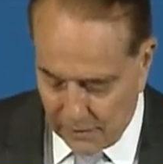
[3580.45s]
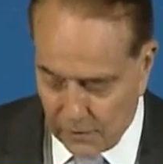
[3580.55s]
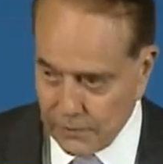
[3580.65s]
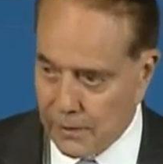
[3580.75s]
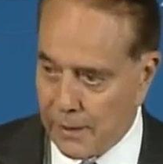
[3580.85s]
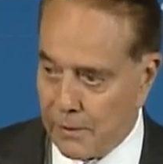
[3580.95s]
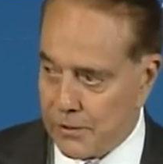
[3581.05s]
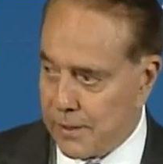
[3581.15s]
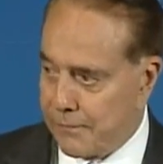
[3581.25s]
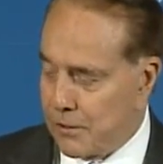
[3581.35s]
I know
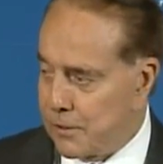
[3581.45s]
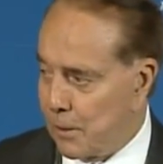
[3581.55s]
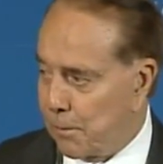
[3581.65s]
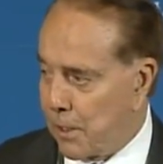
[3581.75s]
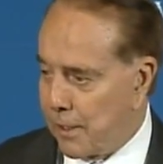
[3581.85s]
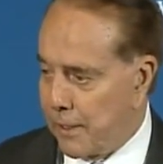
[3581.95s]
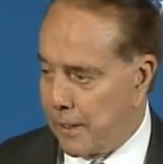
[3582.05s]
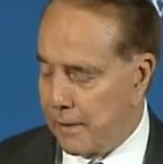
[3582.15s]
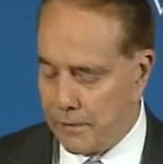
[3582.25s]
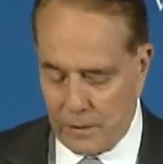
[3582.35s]
he's having this little party
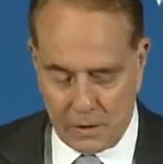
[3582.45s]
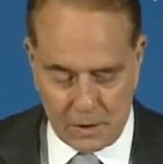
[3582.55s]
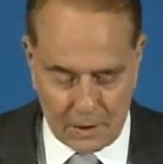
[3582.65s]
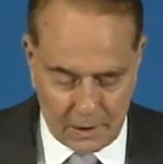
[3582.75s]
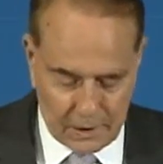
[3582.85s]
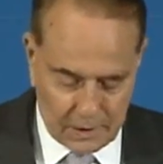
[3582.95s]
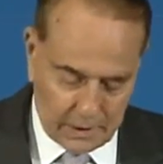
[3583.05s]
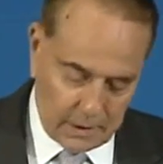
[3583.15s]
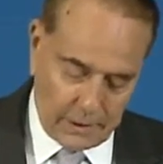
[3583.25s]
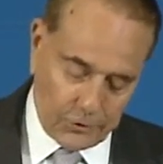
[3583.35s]
out in
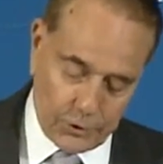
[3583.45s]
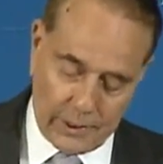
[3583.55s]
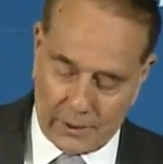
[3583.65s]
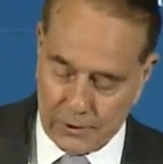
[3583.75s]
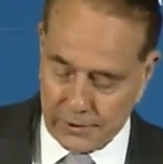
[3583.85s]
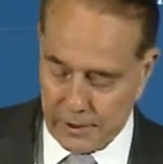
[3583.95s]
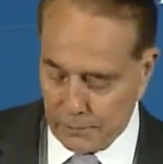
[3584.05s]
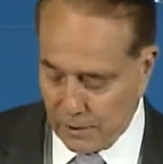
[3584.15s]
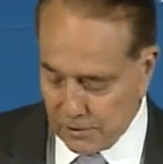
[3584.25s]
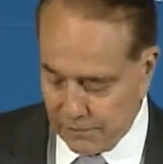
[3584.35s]
Arizona. I couldn't get
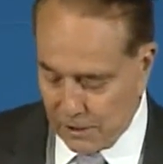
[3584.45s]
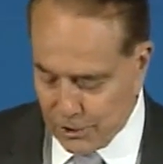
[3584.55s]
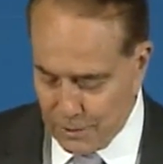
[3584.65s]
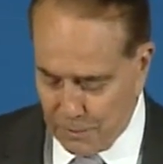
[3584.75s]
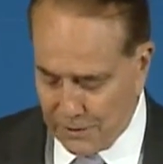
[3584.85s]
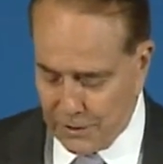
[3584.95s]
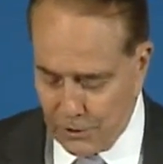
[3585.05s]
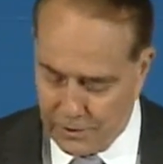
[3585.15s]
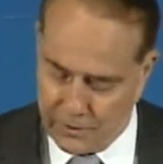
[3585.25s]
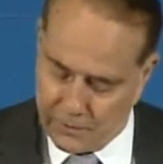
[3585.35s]
a reservation, but,
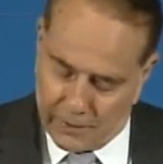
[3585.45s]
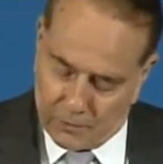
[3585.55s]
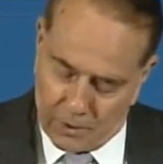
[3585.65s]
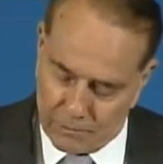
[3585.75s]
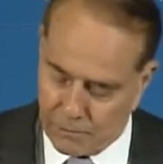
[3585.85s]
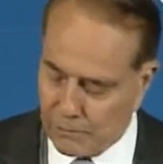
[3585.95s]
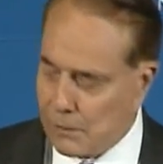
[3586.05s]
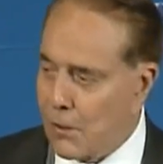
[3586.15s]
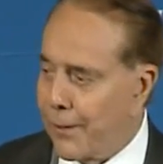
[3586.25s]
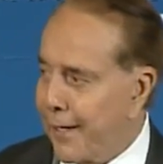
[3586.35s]
you know, they're
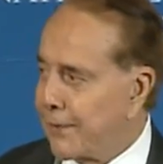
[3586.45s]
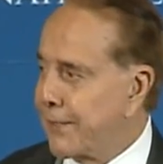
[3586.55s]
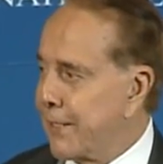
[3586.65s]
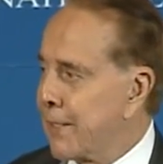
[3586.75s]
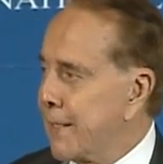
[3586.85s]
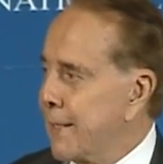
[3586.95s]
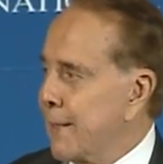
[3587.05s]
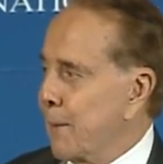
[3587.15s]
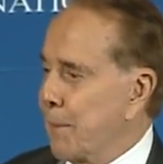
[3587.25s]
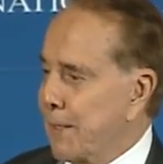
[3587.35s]
going out there.
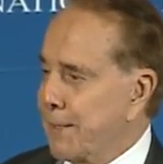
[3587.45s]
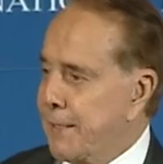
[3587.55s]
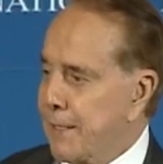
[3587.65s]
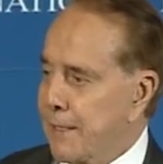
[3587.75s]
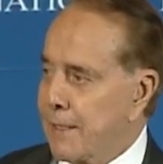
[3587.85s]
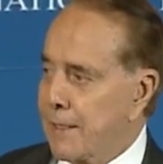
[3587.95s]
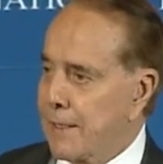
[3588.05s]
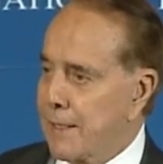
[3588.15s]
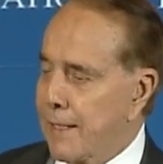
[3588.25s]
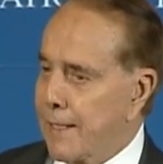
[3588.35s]
But
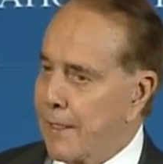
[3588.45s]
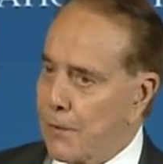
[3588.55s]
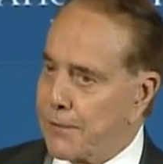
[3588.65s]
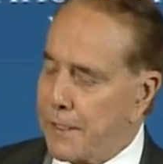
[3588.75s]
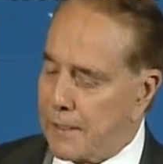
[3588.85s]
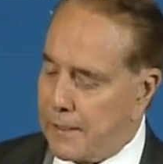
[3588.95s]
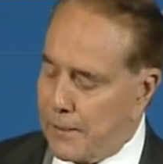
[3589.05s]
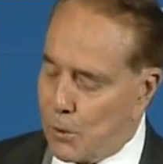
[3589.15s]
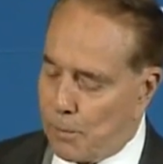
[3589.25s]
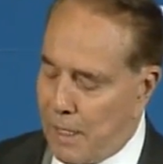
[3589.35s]
I don't think
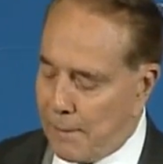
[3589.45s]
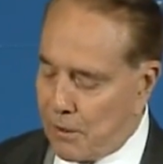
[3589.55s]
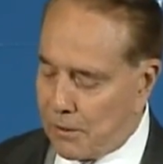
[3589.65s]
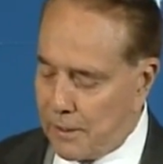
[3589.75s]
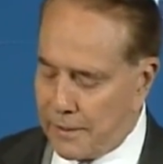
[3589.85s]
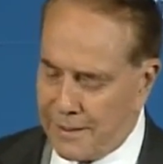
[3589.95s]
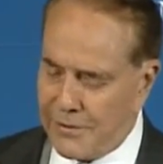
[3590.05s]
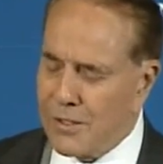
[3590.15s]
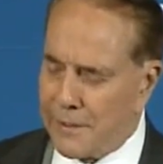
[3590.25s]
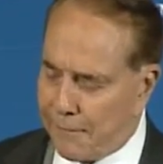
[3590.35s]
either Obama or
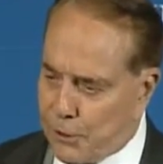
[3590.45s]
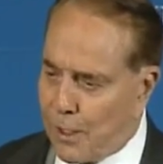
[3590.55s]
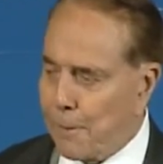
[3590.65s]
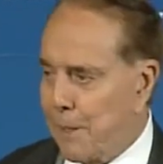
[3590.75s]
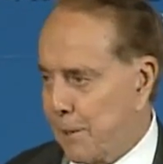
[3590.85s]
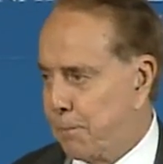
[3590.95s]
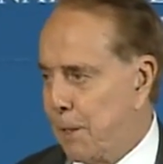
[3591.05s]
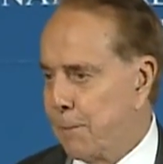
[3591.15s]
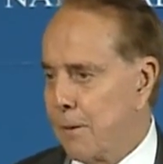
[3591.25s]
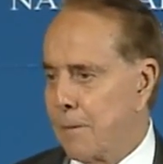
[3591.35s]
Clinton, you know, they've thought about
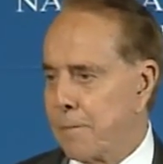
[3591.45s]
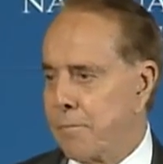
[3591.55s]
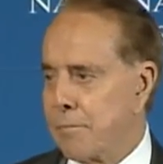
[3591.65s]
people.